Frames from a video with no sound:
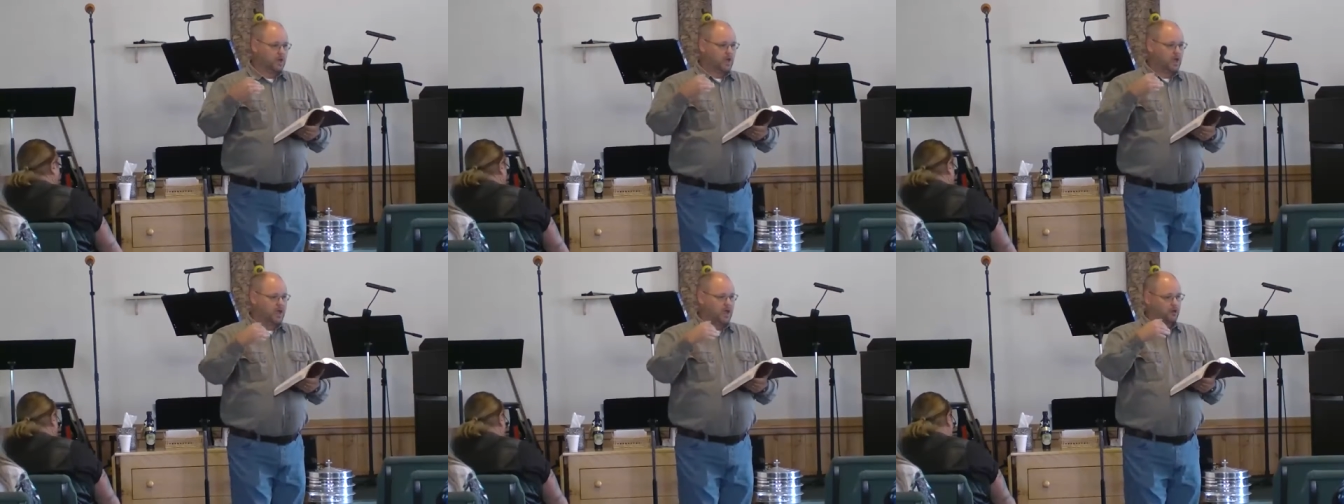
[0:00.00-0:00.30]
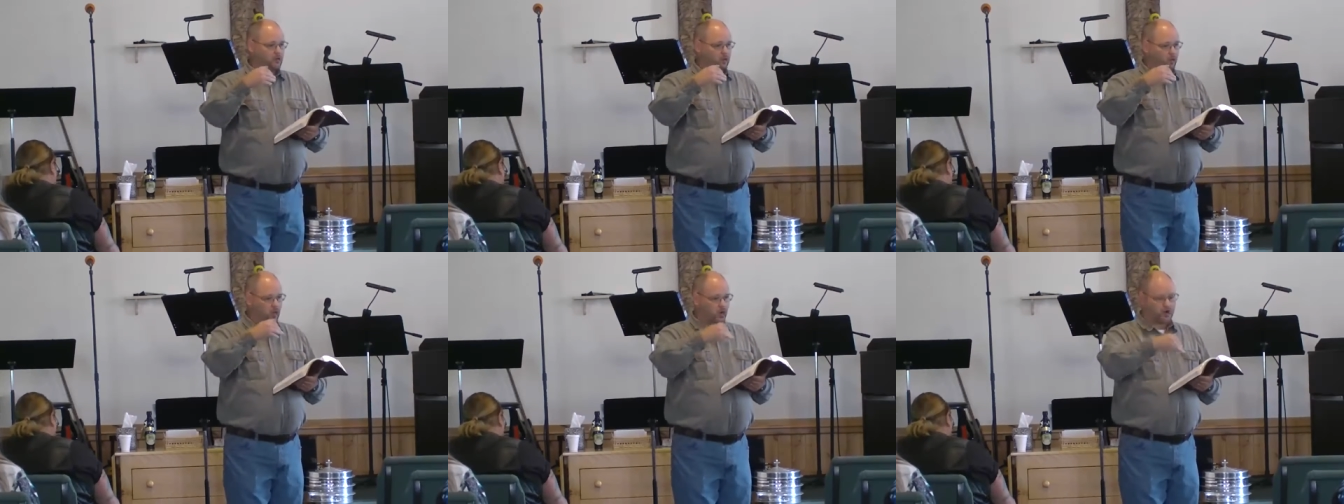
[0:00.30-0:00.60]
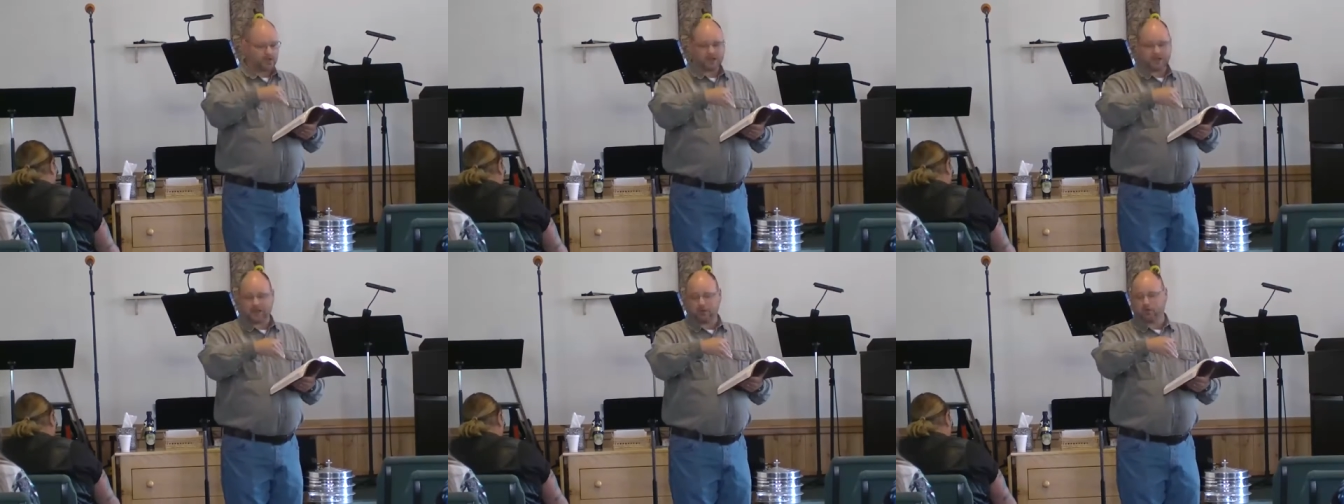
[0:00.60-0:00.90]
and
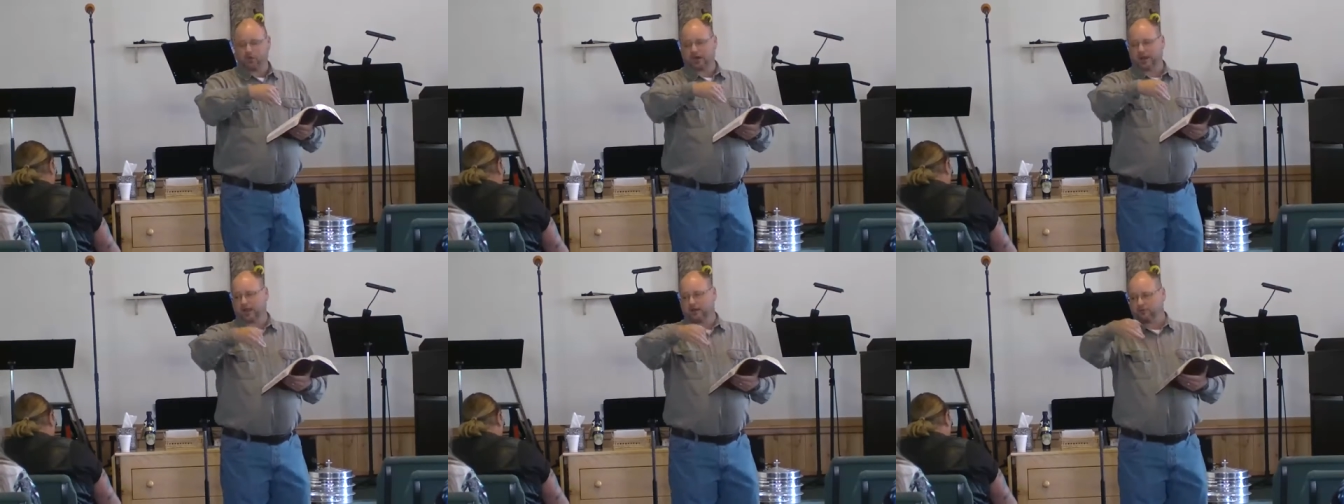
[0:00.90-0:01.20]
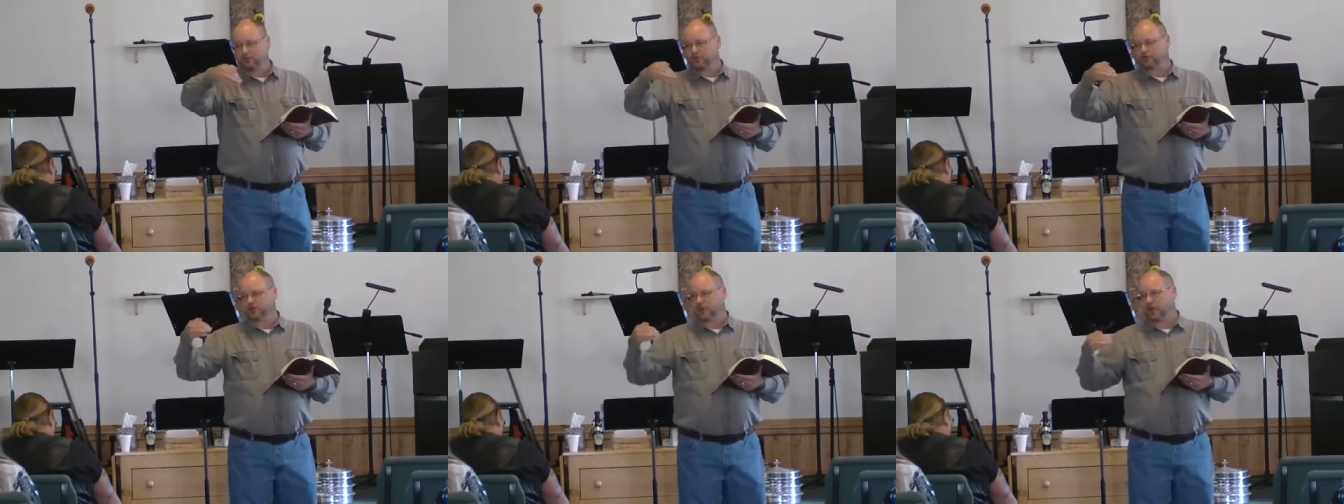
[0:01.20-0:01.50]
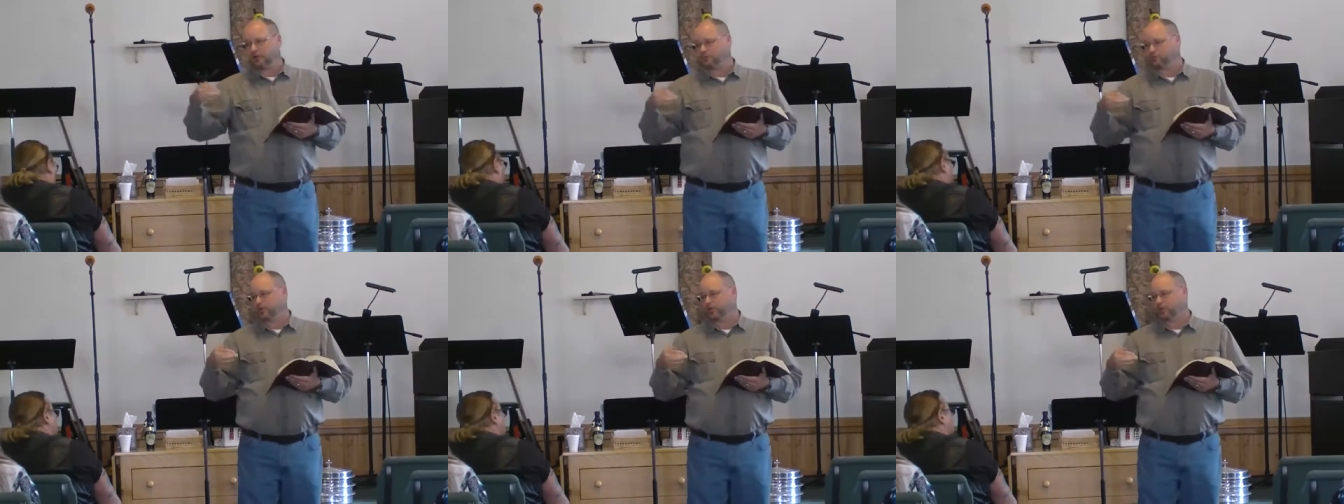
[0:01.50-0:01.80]
working whatever
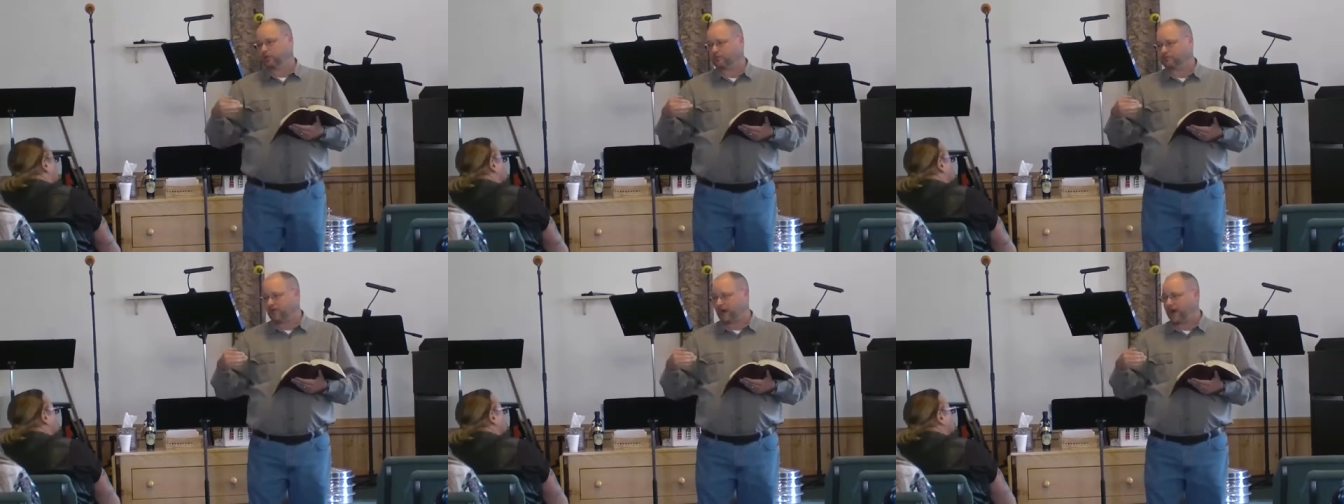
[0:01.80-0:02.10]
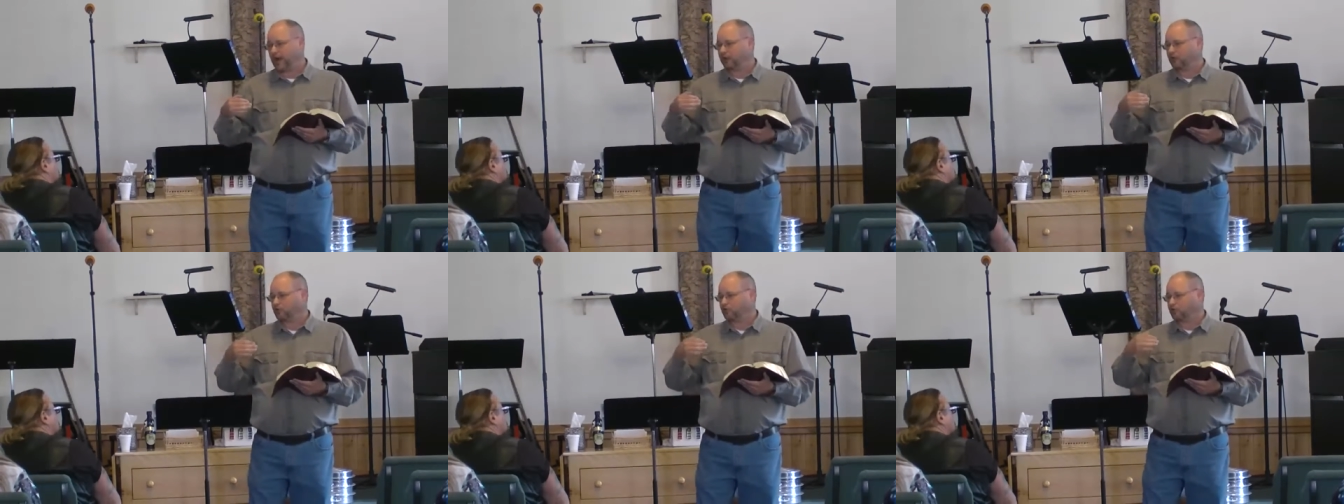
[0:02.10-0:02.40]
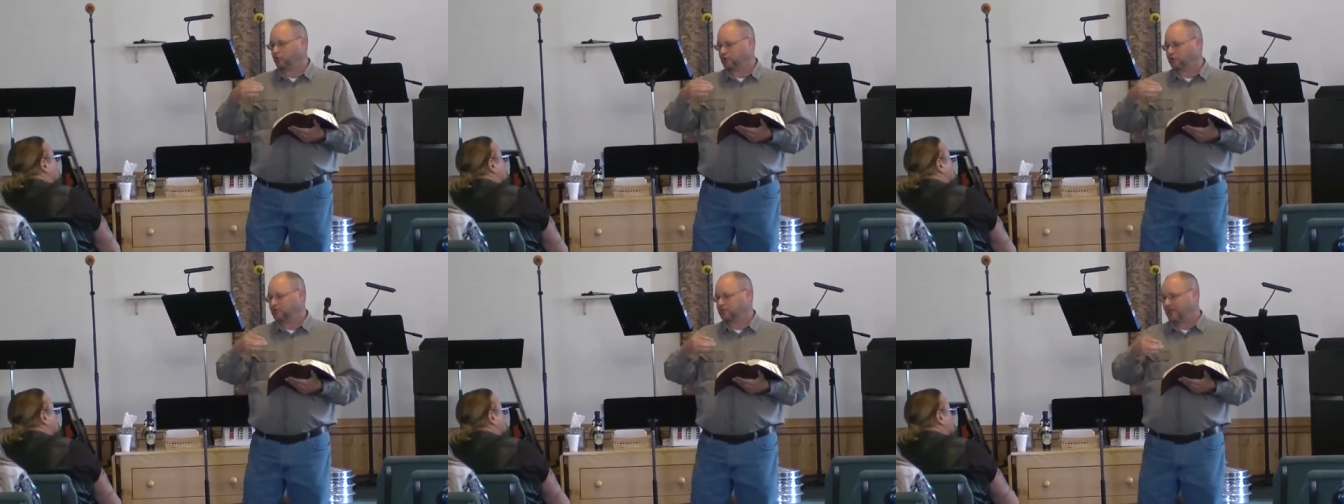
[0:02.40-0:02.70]
jobs we could find, which was